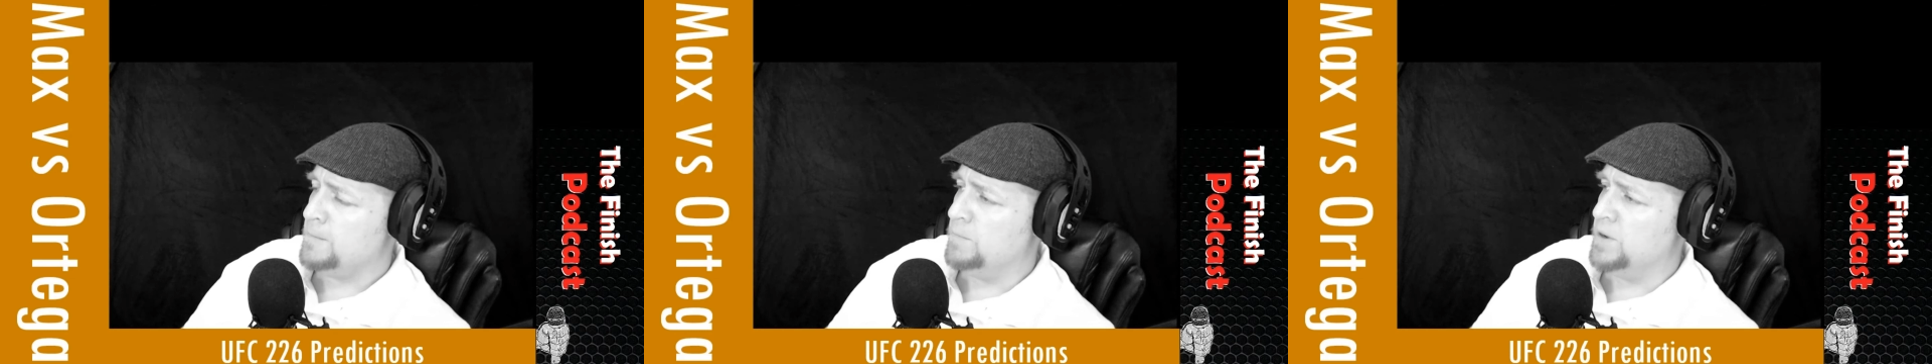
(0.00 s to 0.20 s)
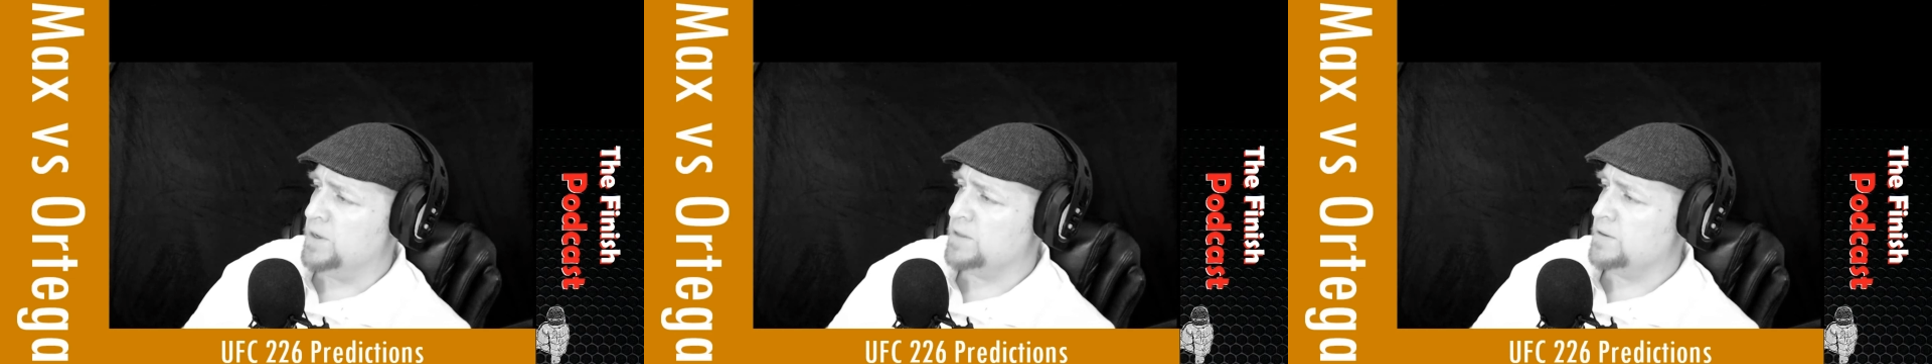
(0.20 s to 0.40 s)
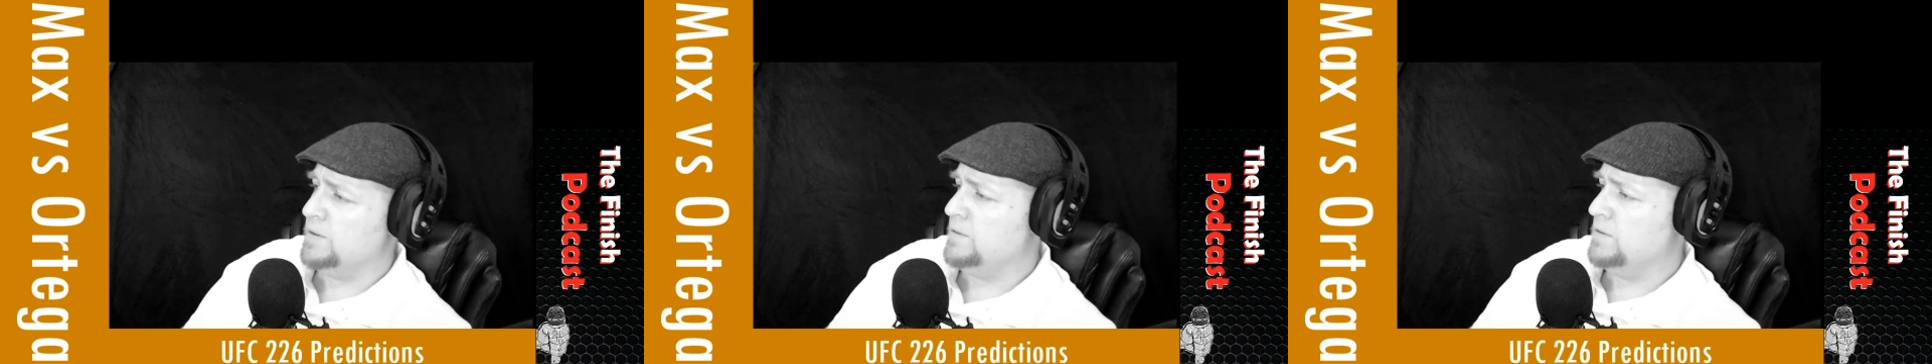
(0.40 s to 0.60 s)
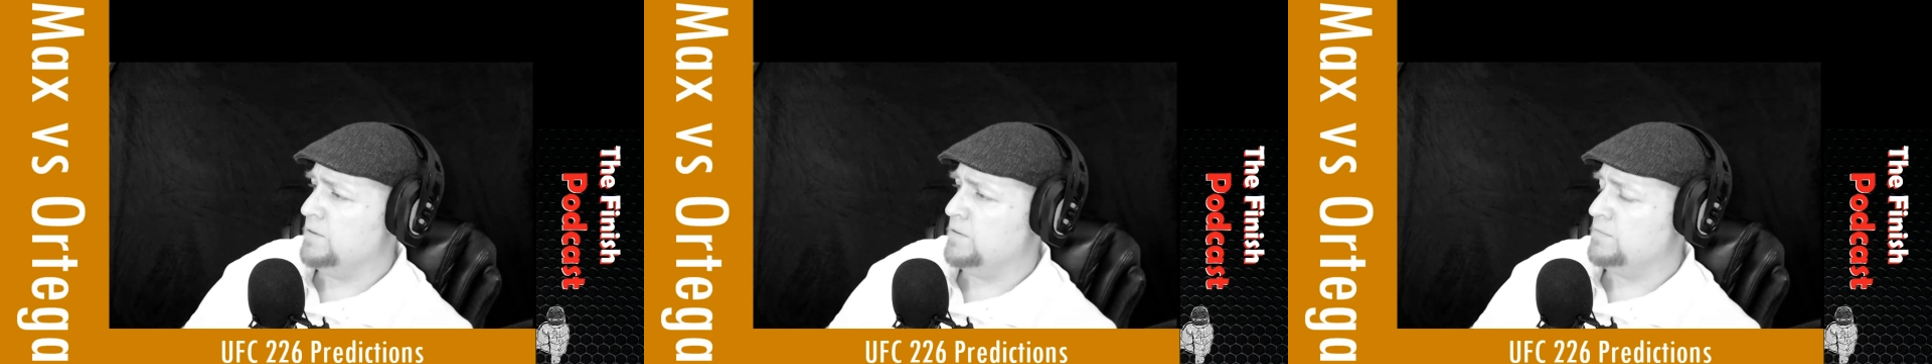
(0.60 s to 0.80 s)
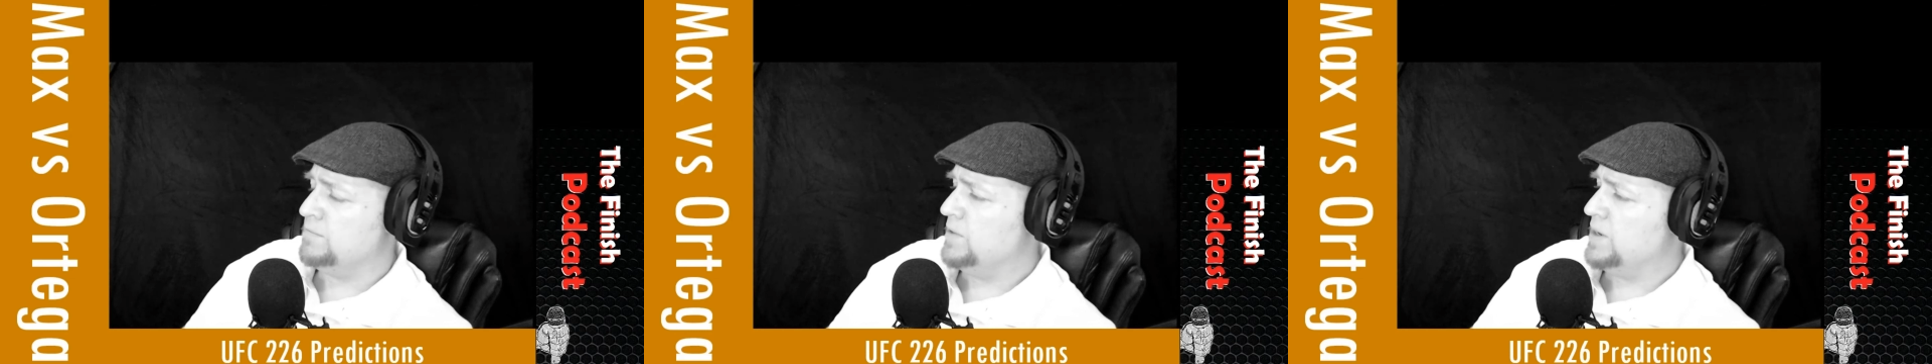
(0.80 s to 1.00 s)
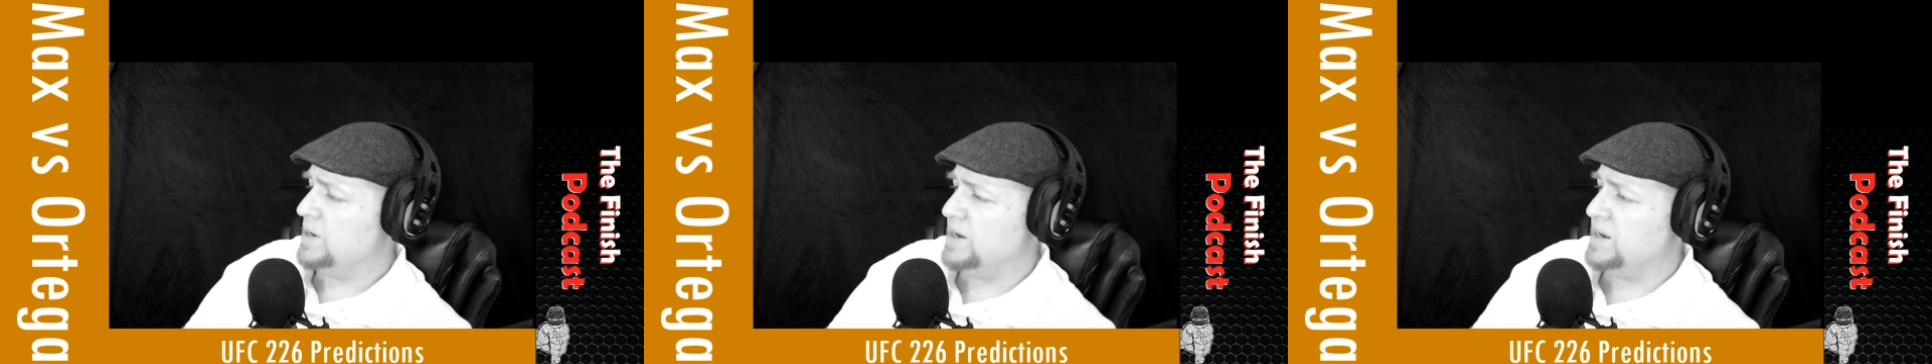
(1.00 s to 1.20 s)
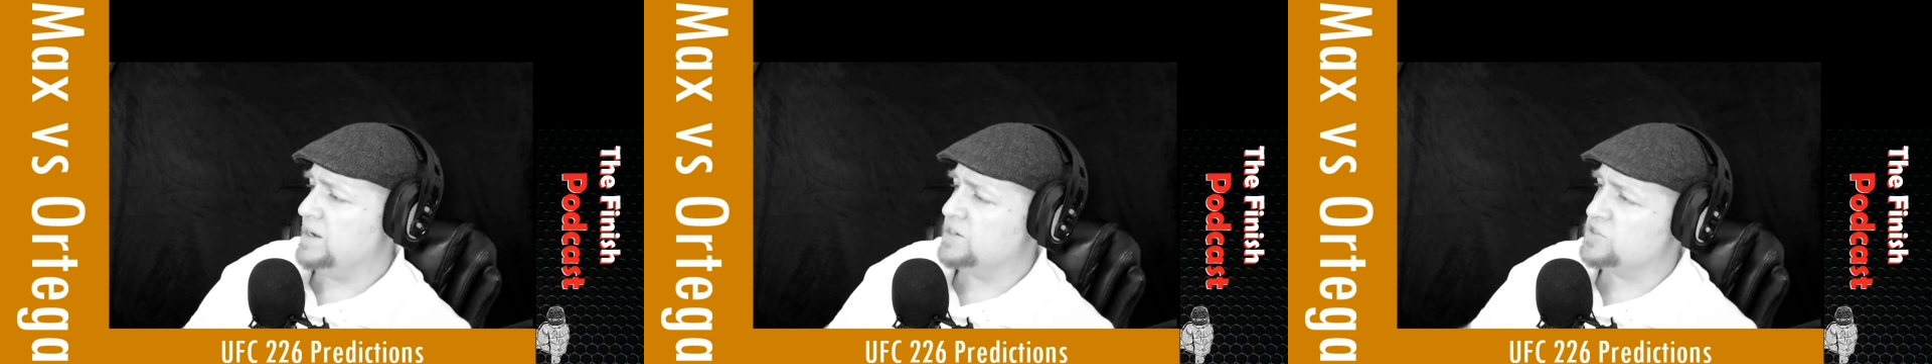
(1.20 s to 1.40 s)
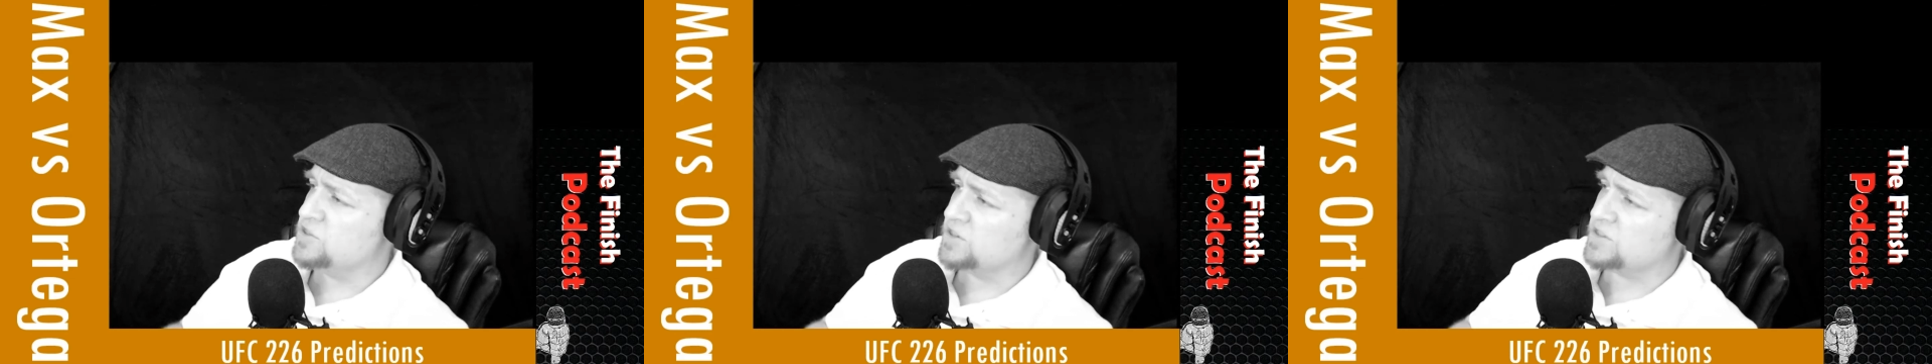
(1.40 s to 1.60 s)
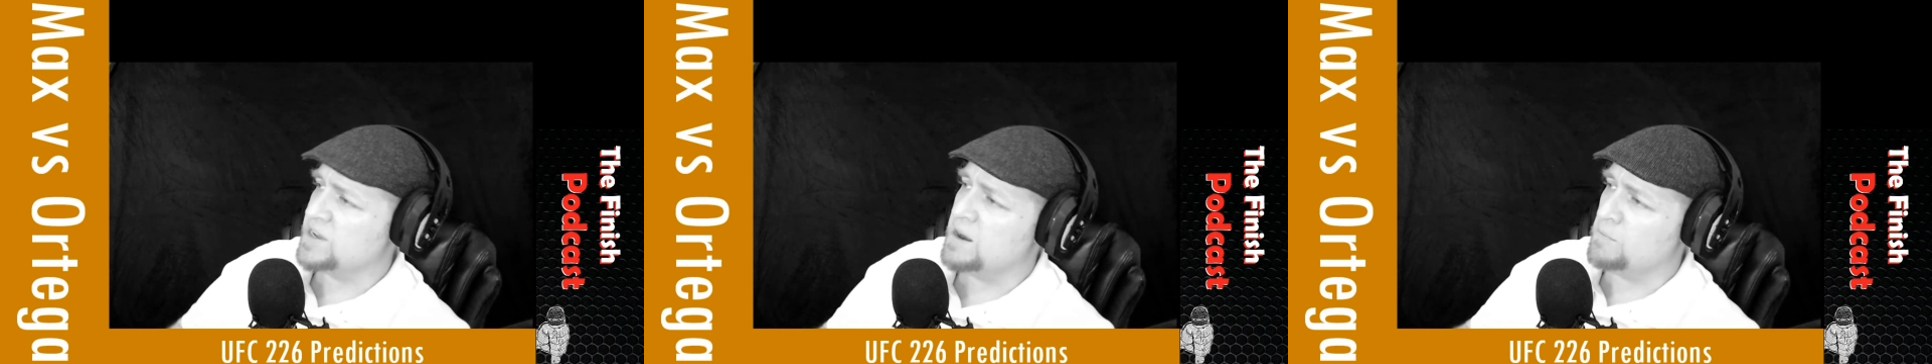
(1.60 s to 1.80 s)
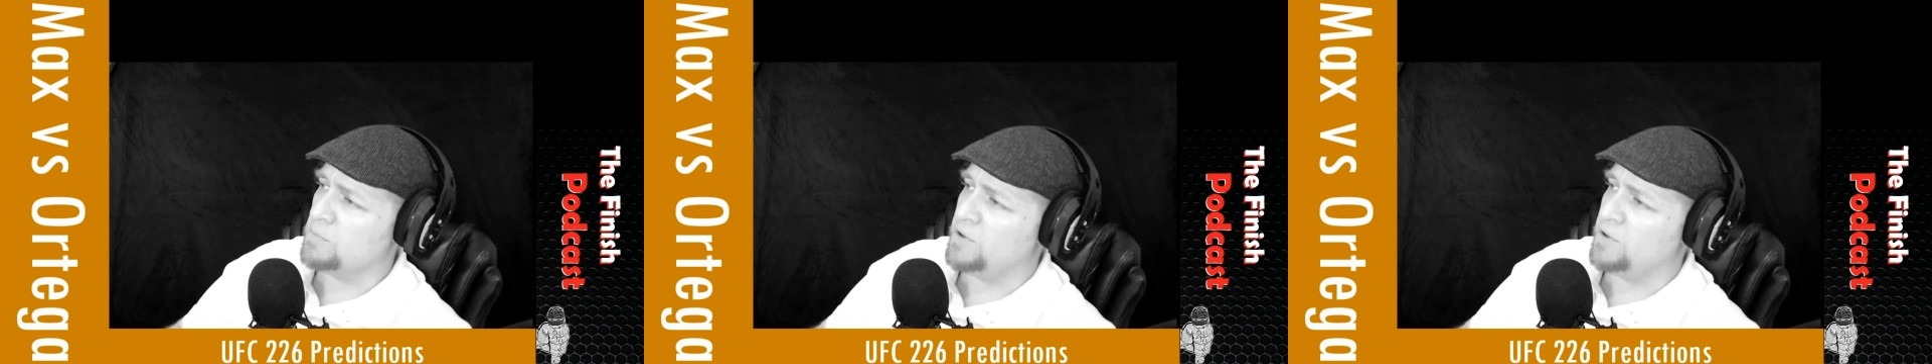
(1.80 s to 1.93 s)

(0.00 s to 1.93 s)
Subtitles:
But it's just not